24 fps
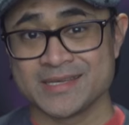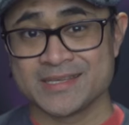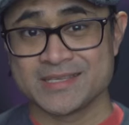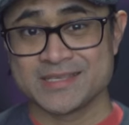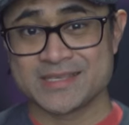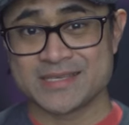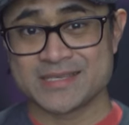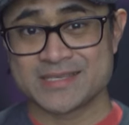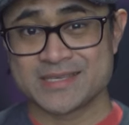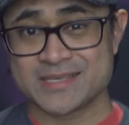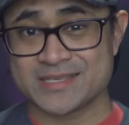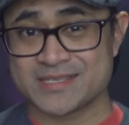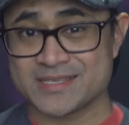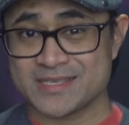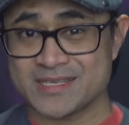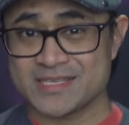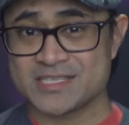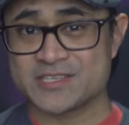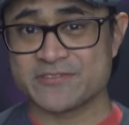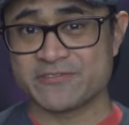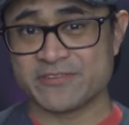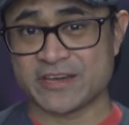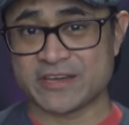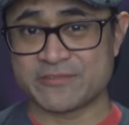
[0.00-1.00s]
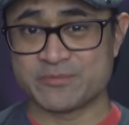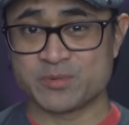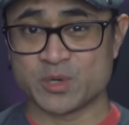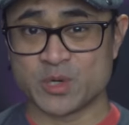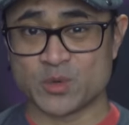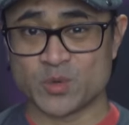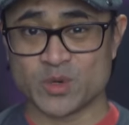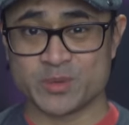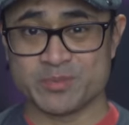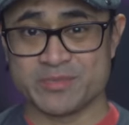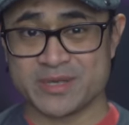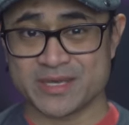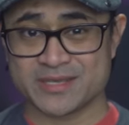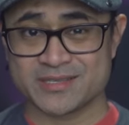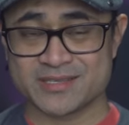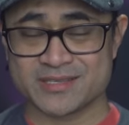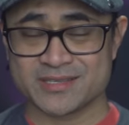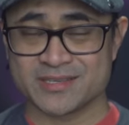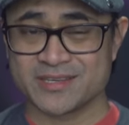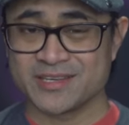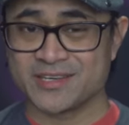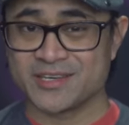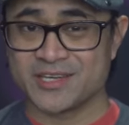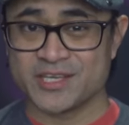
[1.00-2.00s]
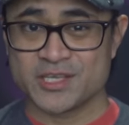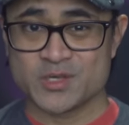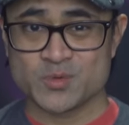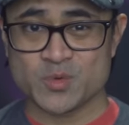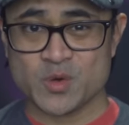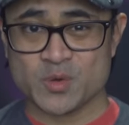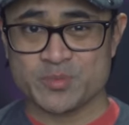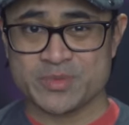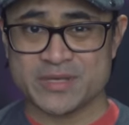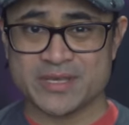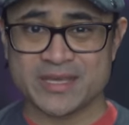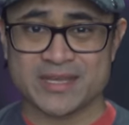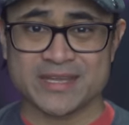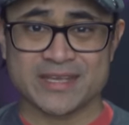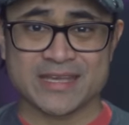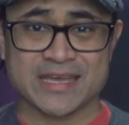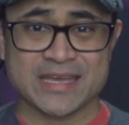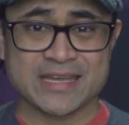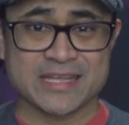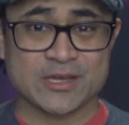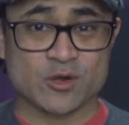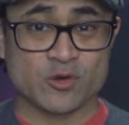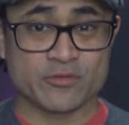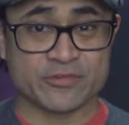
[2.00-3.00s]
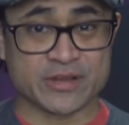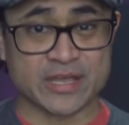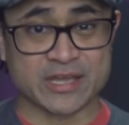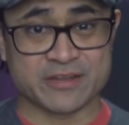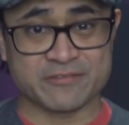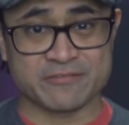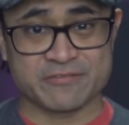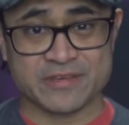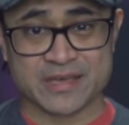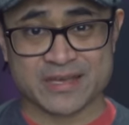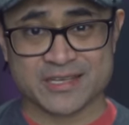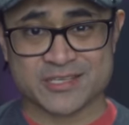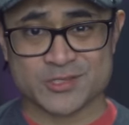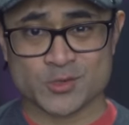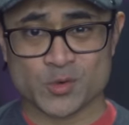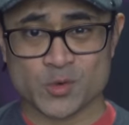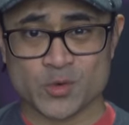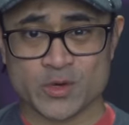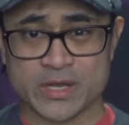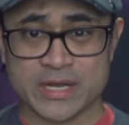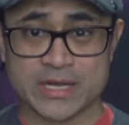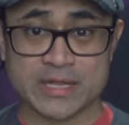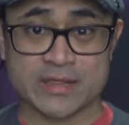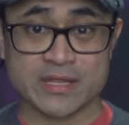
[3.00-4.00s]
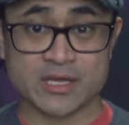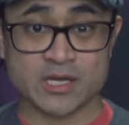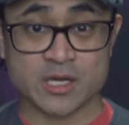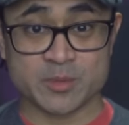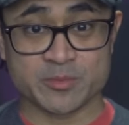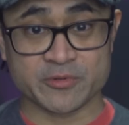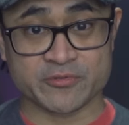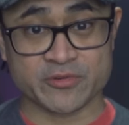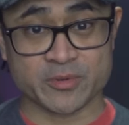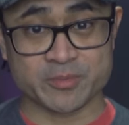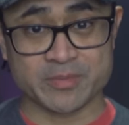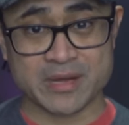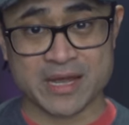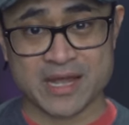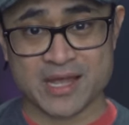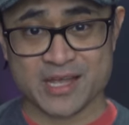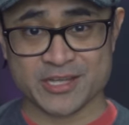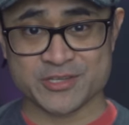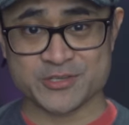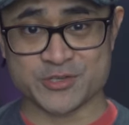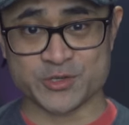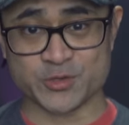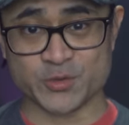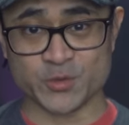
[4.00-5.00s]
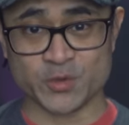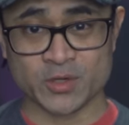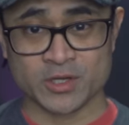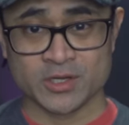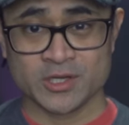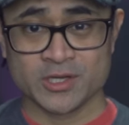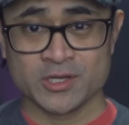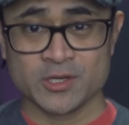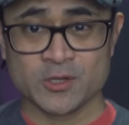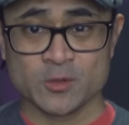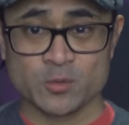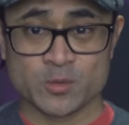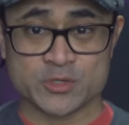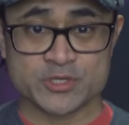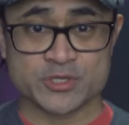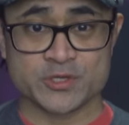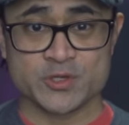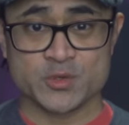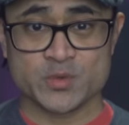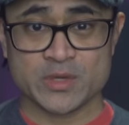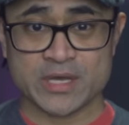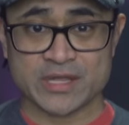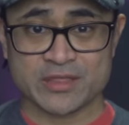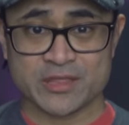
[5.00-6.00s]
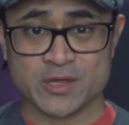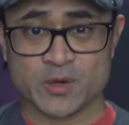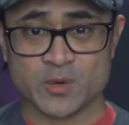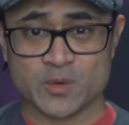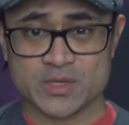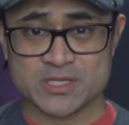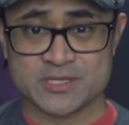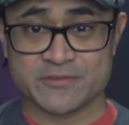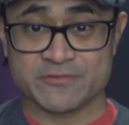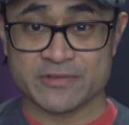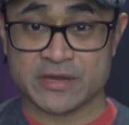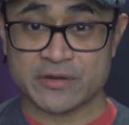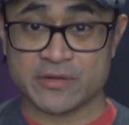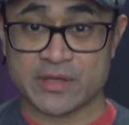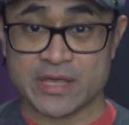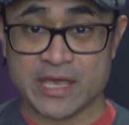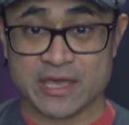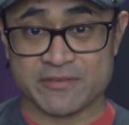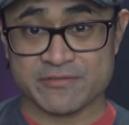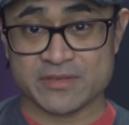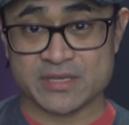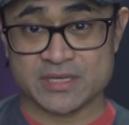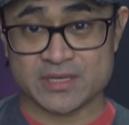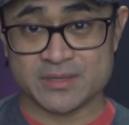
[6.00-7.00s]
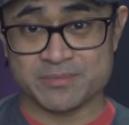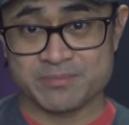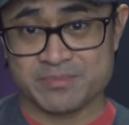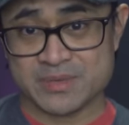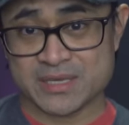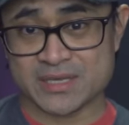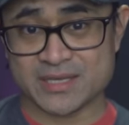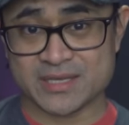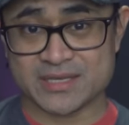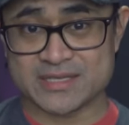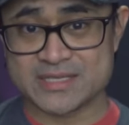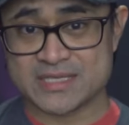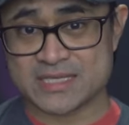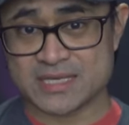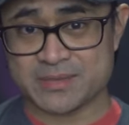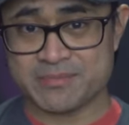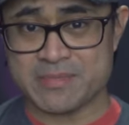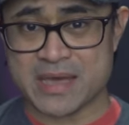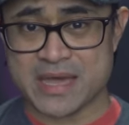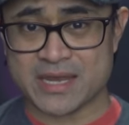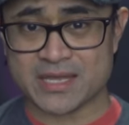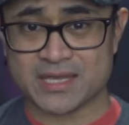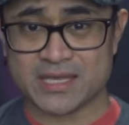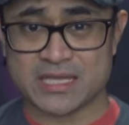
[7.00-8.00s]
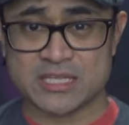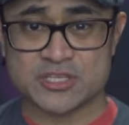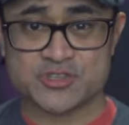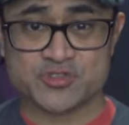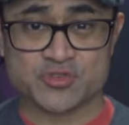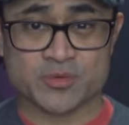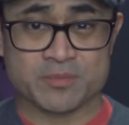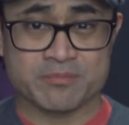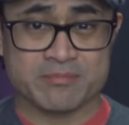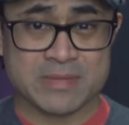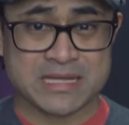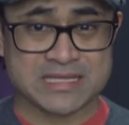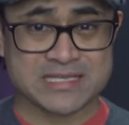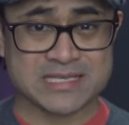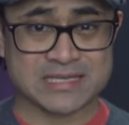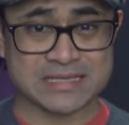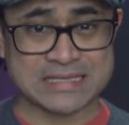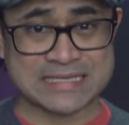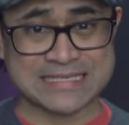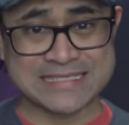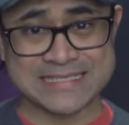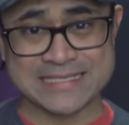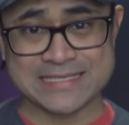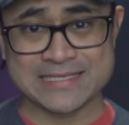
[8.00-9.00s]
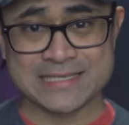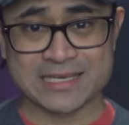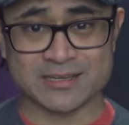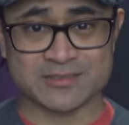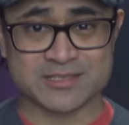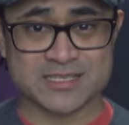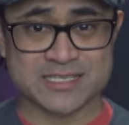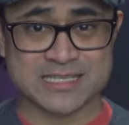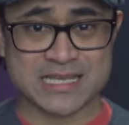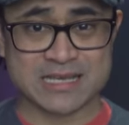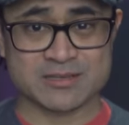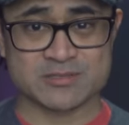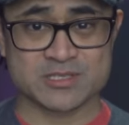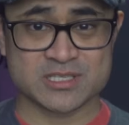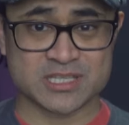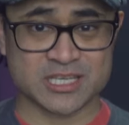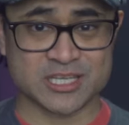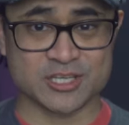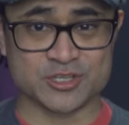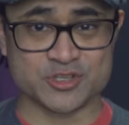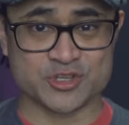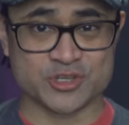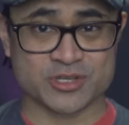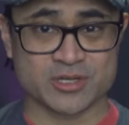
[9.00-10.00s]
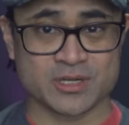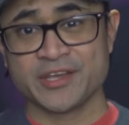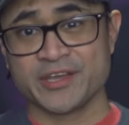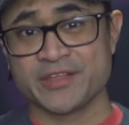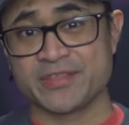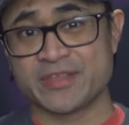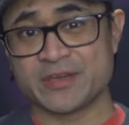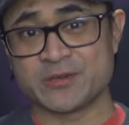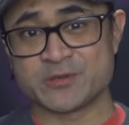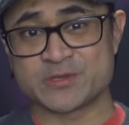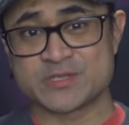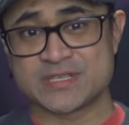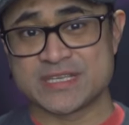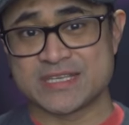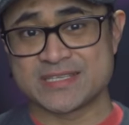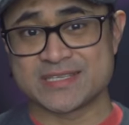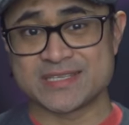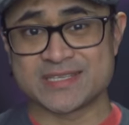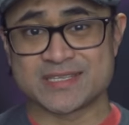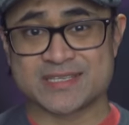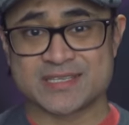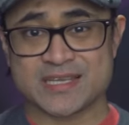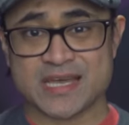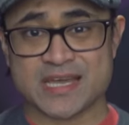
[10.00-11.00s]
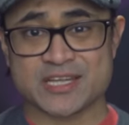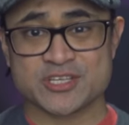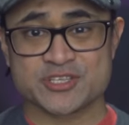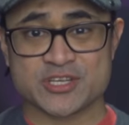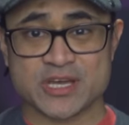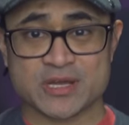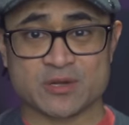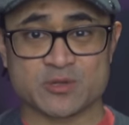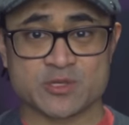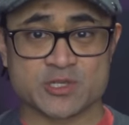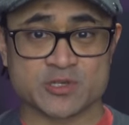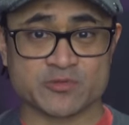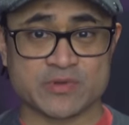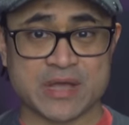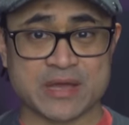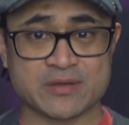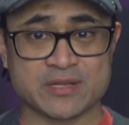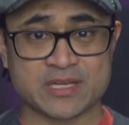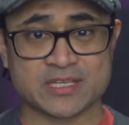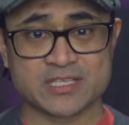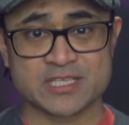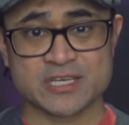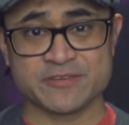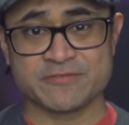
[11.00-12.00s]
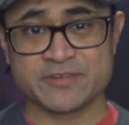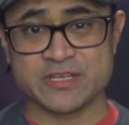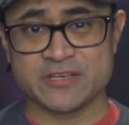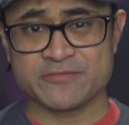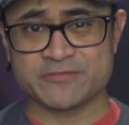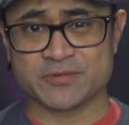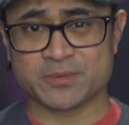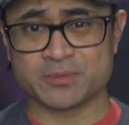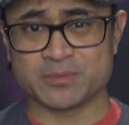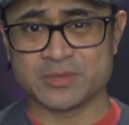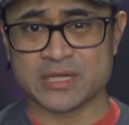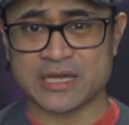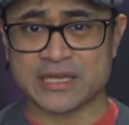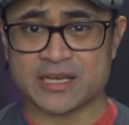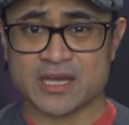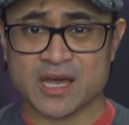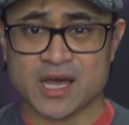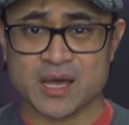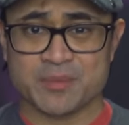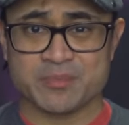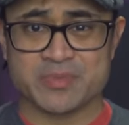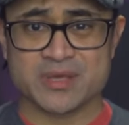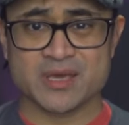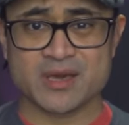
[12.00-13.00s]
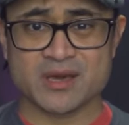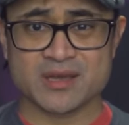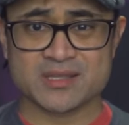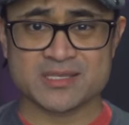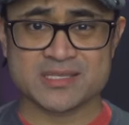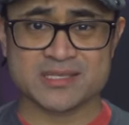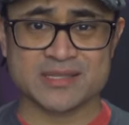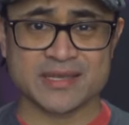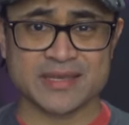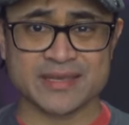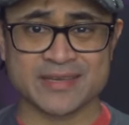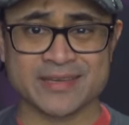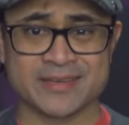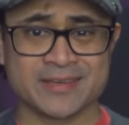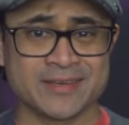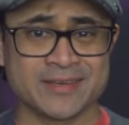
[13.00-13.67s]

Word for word: Since this is a 5.1 mix, you won't be getting any overhead effects or anything coming from behind you, what you do get though is a very heavy, big, cinematic, instrumentally detailed soundstage. There's decent side channel surround activity from light ambiance like